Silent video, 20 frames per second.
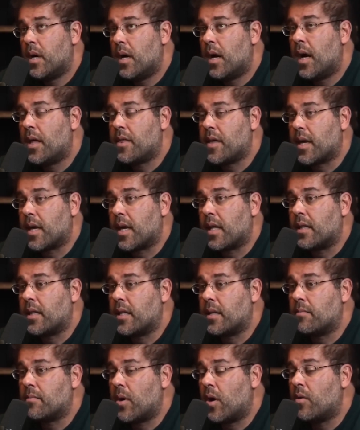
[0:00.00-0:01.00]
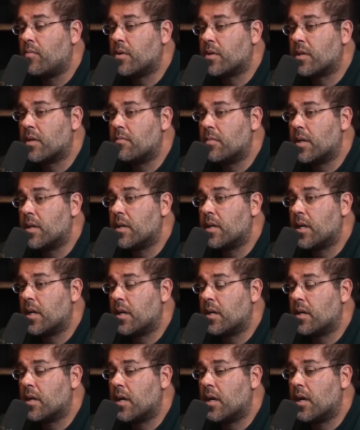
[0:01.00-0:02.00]
I think almost 1
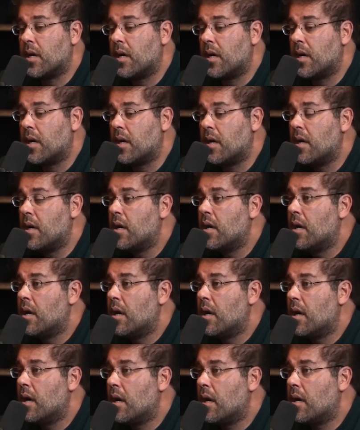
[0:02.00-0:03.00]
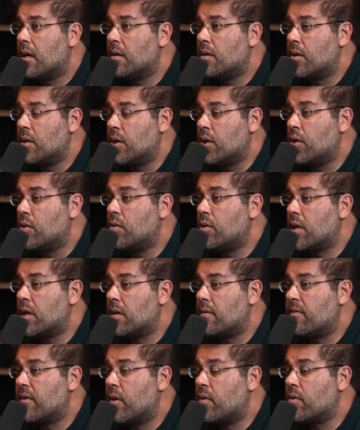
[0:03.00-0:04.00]
million
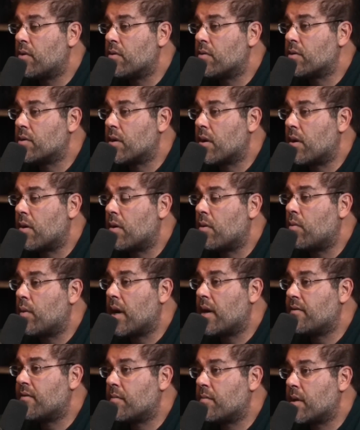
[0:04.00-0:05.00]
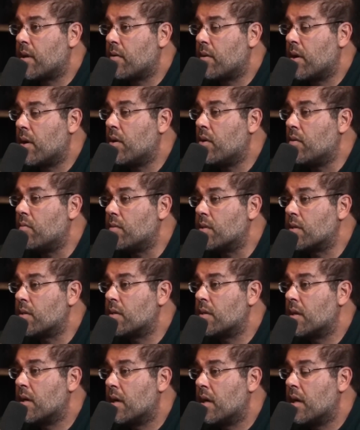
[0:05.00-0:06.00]
Union voters are away from their
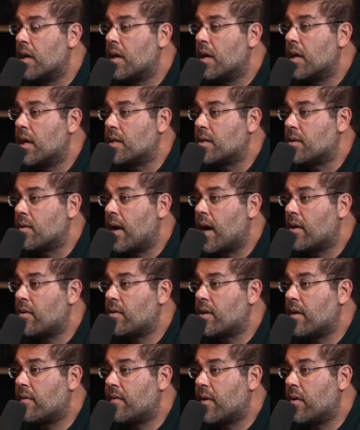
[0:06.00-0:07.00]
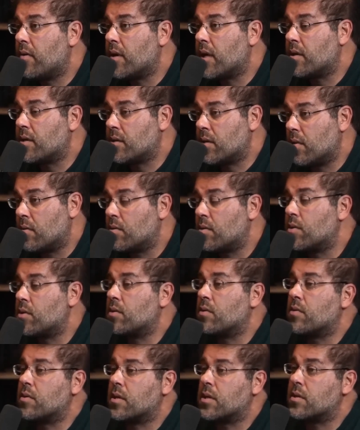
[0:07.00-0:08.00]
homes, and so how do they vote? As
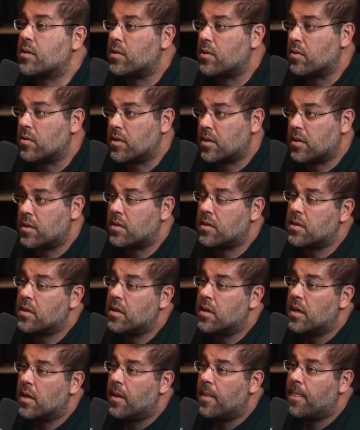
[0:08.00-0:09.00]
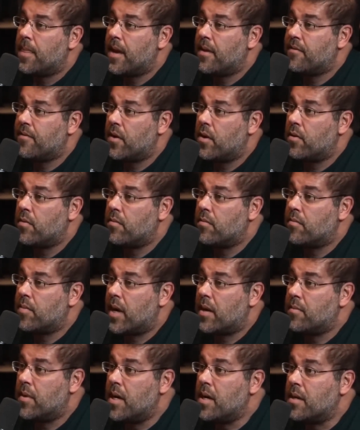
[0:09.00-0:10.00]
soldiers, as nurses, they vote
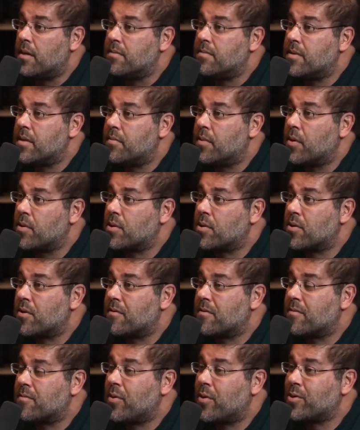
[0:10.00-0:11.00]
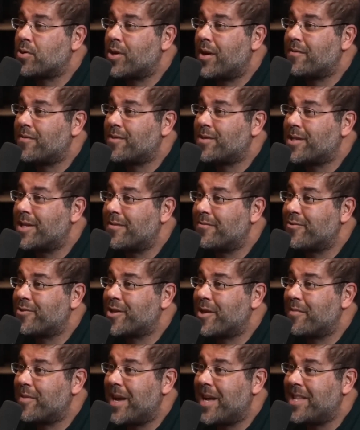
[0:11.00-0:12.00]
by mail. The post office delivers
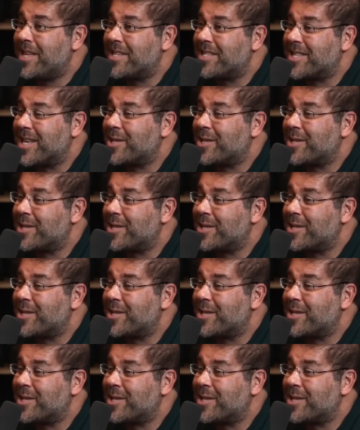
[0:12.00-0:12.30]
their ballots.